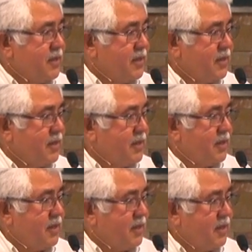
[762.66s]

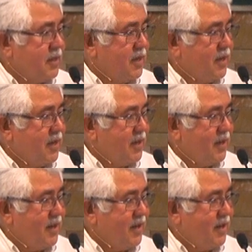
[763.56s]

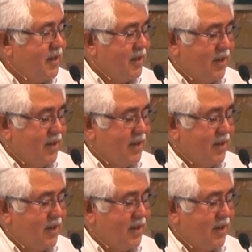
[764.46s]
Nobody speaks.